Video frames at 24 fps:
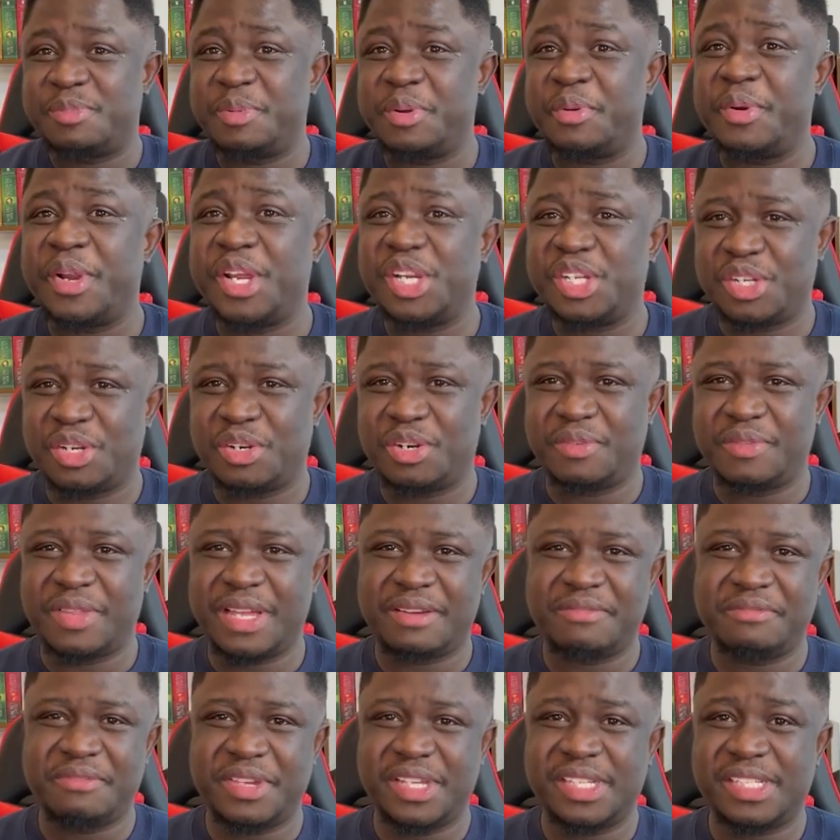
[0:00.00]
expiration
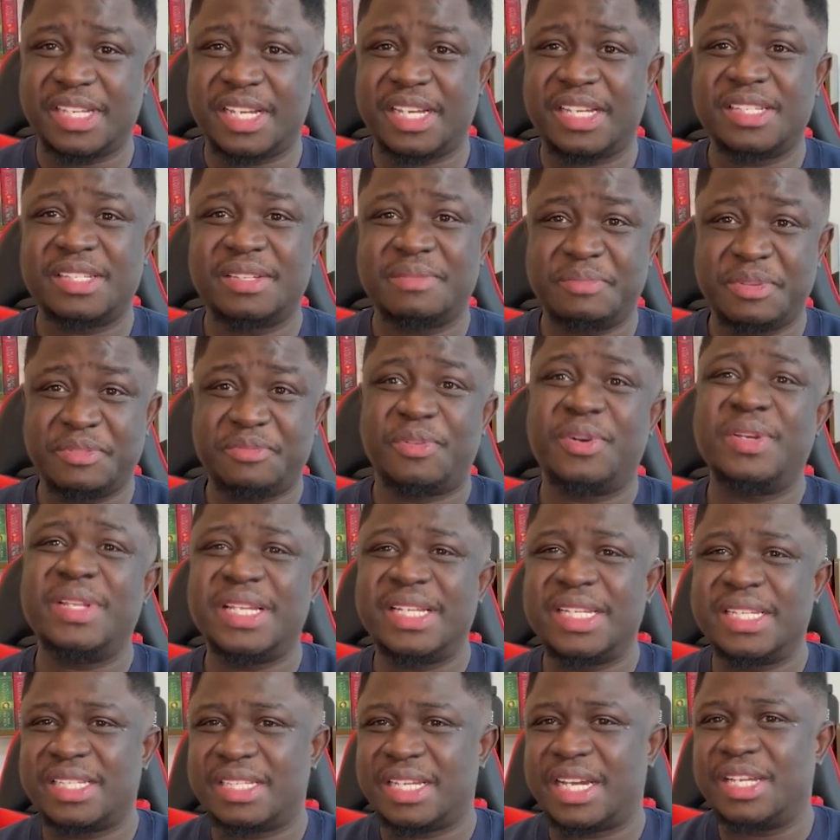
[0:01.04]
of their visas
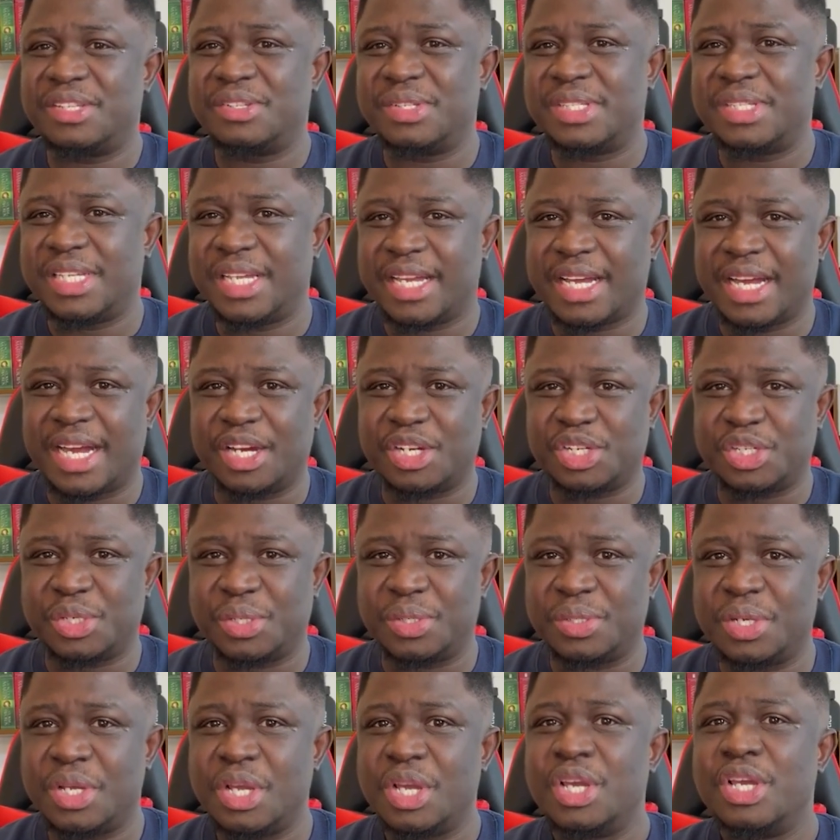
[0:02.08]
before they decide to take
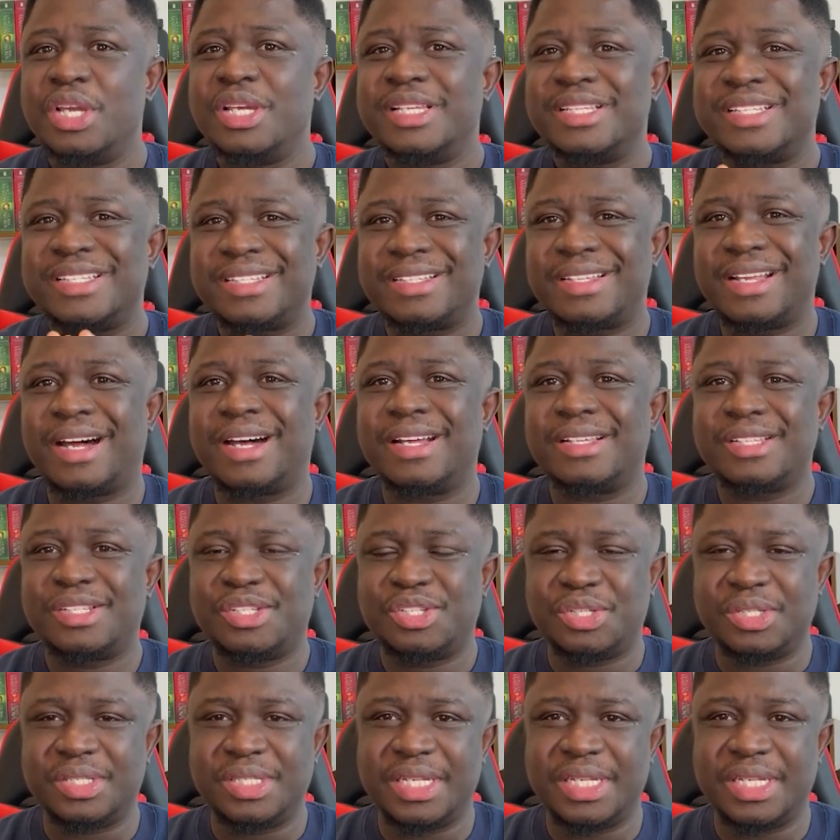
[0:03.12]
action. Start